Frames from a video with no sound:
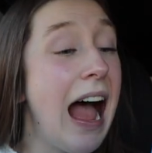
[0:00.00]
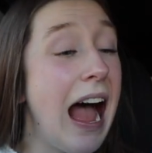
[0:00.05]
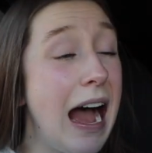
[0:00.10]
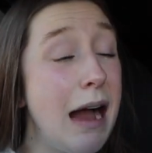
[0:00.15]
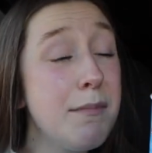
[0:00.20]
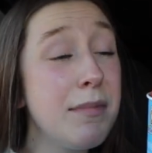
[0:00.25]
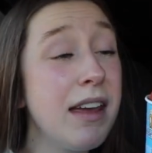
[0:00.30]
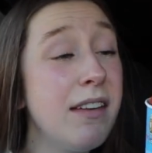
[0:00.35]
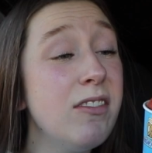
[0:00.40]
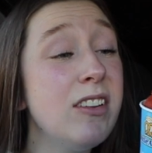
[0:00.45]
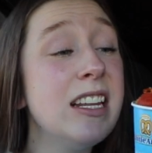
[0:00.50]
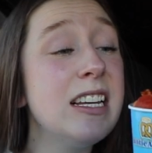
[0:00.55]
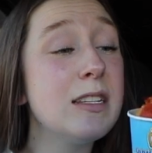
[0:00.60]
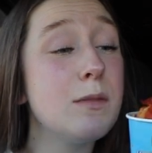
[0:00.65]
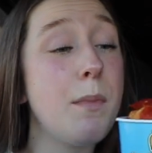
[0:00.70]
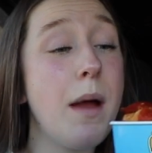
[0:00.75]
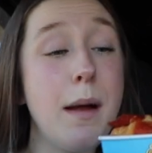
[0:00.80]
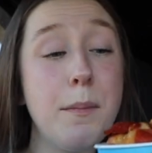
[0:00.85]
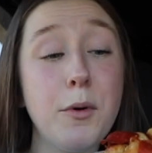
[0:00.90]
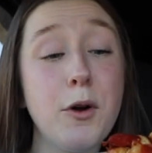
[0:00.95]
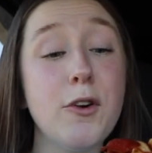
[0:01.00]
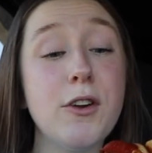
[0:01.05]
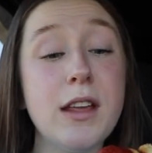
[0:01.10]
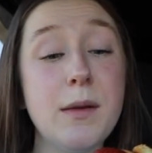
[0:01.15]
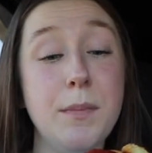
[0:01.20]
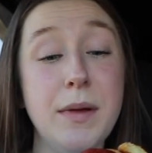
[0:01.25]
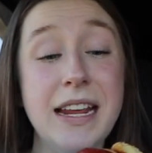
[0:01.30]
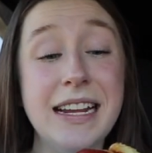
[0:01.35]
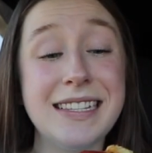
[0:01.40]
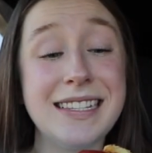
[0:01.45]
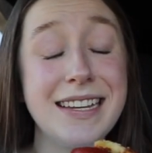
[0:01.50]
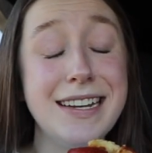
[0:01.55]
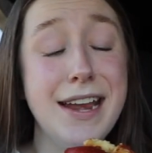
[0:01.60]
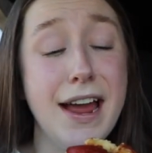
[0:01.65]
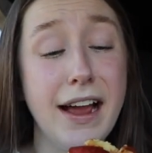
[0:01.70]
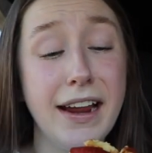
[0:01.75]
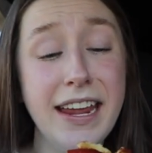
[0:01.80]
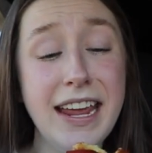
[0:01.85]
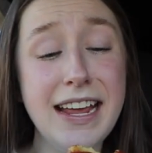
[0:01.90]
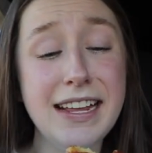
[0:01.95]
I'm giving these pepperoni pizza
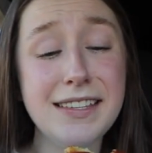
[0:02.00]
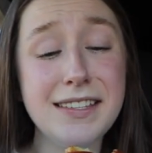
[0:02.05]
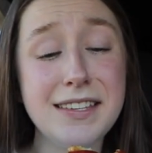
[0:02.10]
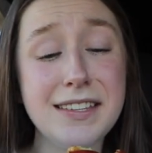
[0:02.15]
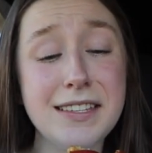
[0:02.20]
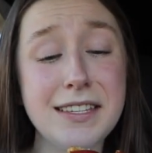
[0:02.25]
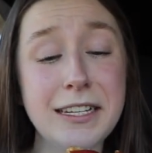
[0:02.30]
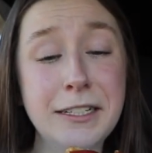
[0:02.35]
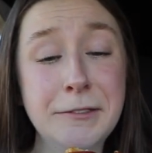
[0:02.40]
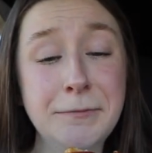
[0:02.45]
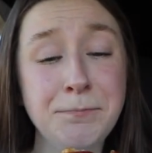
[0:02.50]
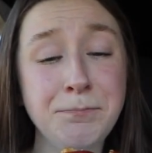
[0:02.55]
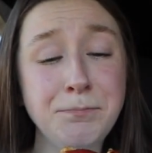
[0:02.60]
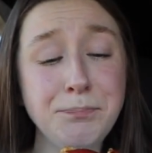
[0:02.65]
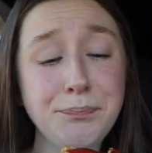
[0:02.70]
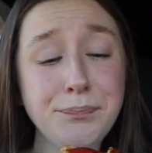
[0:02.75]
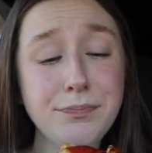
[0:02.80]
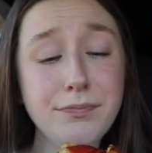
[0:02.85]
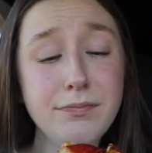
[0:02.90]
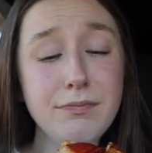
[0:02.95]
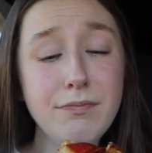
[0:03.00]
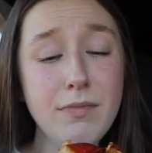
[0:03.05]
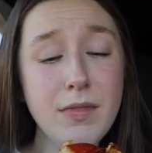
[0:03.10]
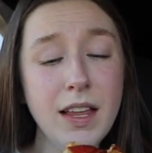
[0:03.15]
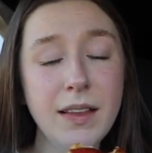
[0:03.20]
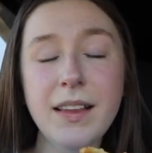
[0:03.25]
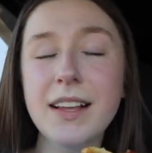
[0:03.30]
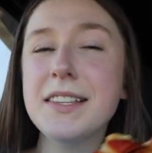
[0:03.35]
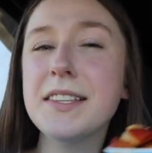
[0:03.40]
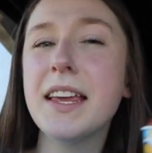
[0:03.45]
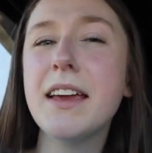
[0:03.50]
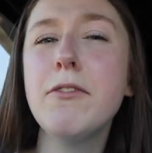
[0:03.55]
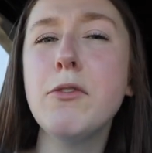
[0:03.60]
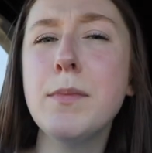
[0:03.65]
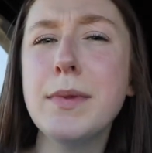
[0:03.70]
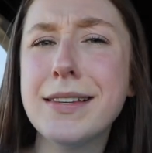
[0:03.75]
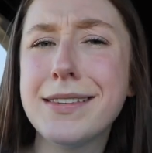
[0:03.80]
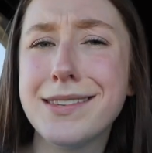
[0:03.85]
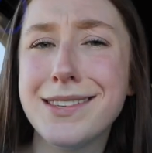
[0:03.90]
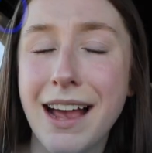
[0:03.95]
nuggets, let's give
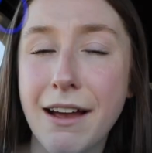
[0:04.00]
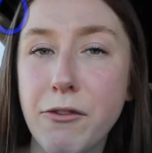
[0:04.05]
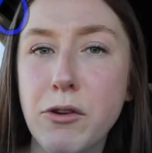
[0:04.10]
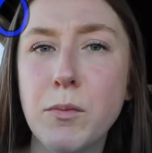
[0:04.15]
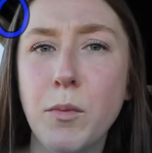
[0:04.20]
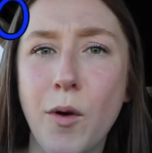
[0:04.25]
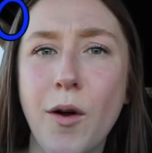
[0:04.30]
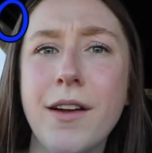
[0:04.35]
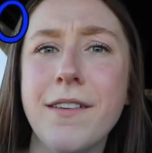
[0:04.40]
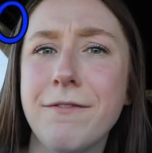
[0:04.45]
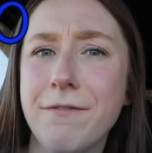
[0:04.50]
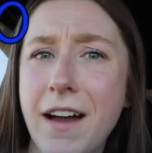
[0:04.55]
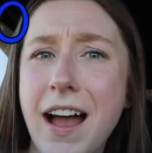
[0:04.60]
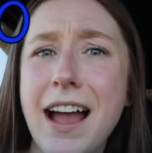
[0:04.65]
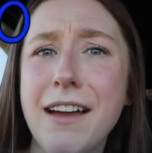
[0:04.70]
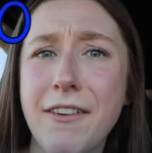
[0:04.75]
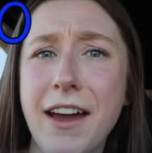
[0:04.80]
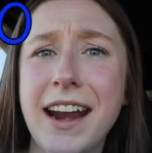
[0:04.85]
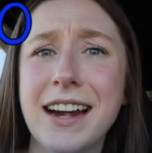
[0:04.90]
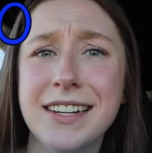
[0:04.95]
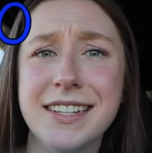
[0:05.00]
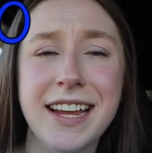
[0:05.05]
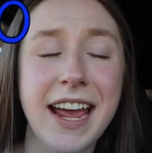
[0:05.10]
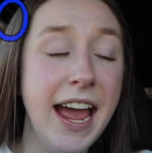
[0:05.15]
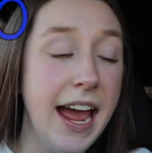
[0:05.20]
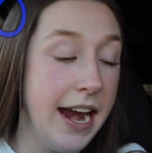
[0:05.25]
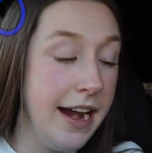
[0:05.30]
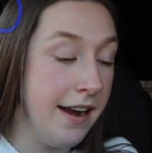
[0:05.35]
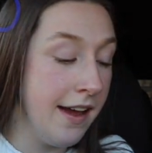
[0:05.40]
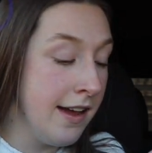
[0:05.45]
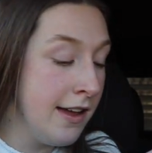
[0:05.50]
them a 7.5 out of 10.